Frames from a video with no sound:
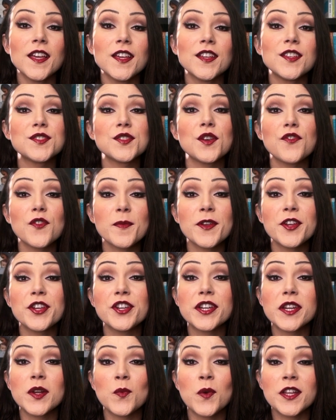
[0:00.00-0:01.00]
So from here,
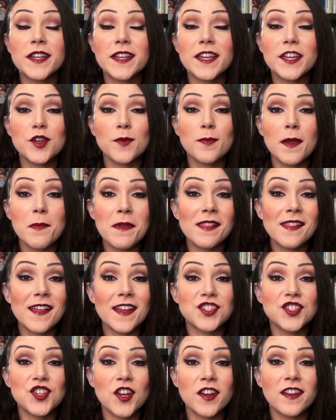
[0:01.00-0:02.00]
you're going to want to get your baby
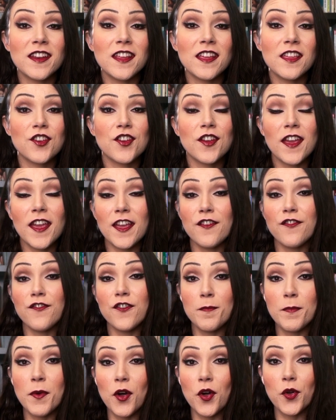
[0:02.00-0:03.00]
latched on in either a
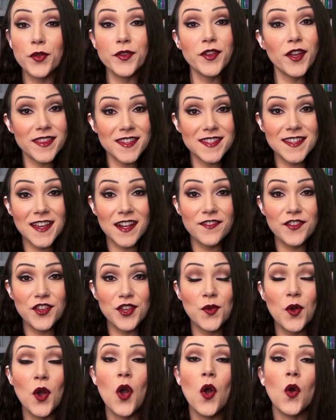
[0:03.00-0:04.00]
football hold on the side of
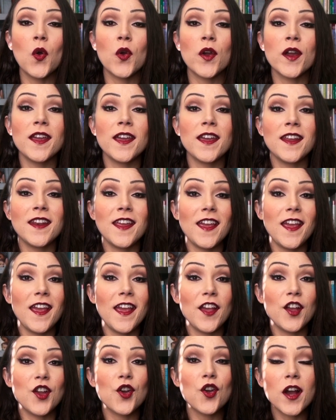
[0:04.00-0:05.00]
you or in
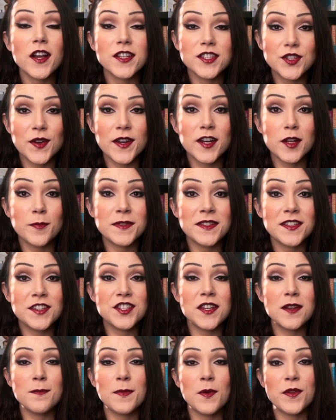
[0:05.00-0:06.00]
a cross cradle
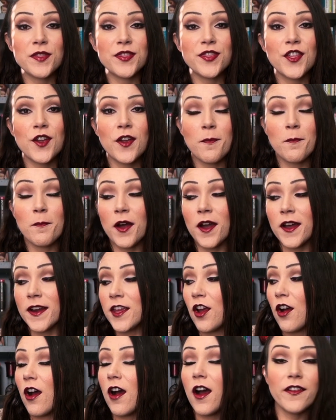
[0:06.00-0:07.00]
position, but with their
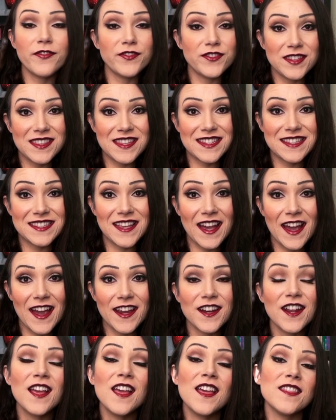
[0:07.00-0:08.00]
body off to the
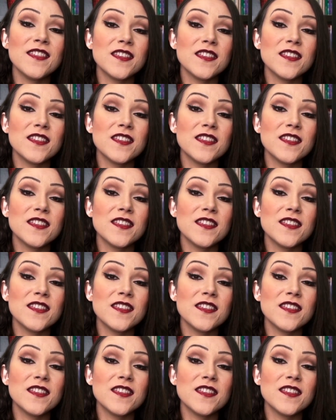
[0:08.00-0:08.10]
side.